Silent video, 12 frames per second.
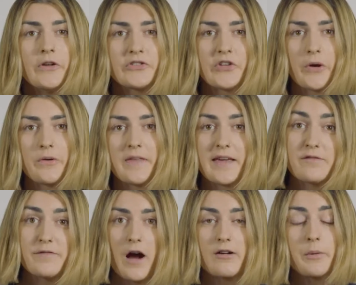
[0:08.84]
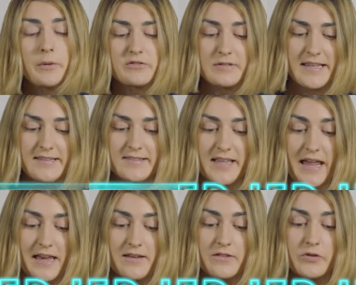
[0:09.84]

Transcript: So the Kinvara was released in